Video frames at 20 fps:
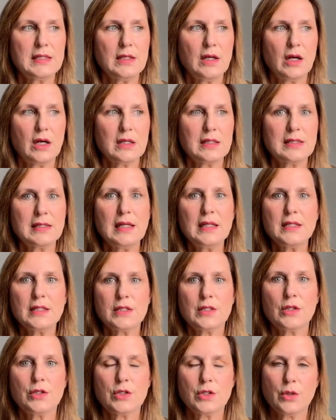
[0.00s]
our
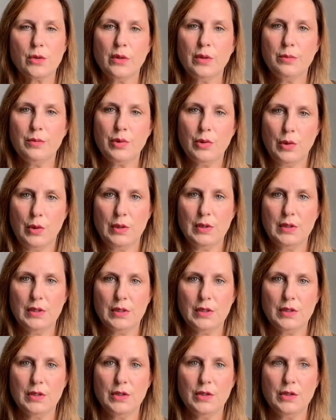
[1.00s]
senses are so
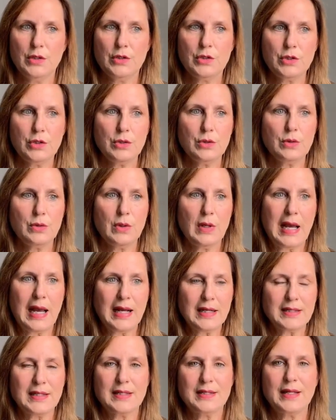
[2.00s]
important to
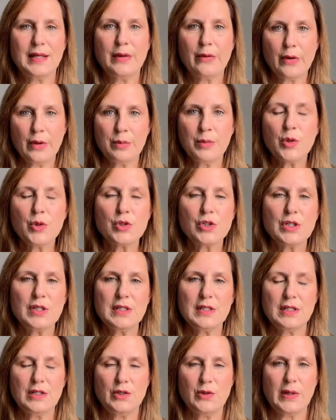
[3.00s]
accessing our
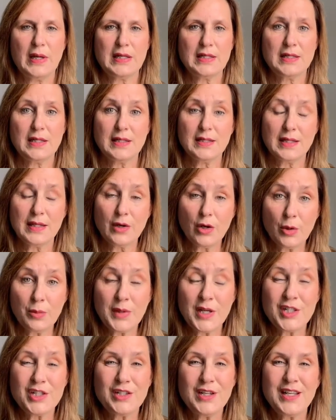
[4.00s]
emotions and to accessing our
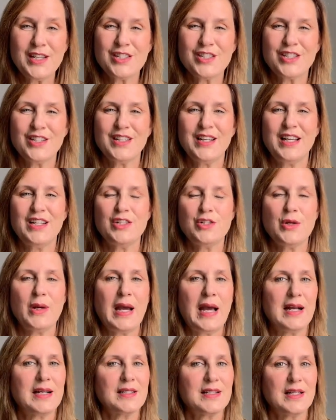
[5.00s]
imagination and to
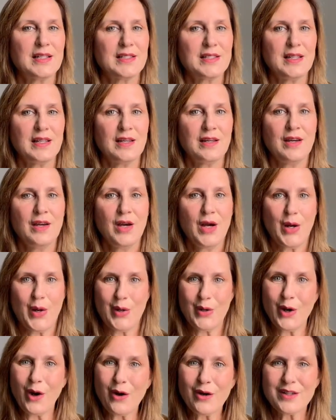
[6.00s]
accessing
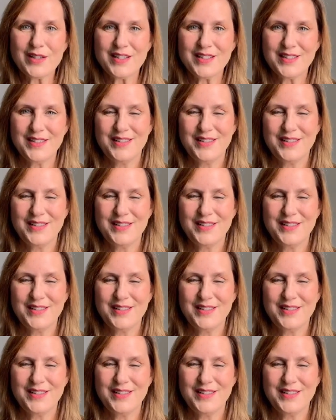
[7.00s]
our heart.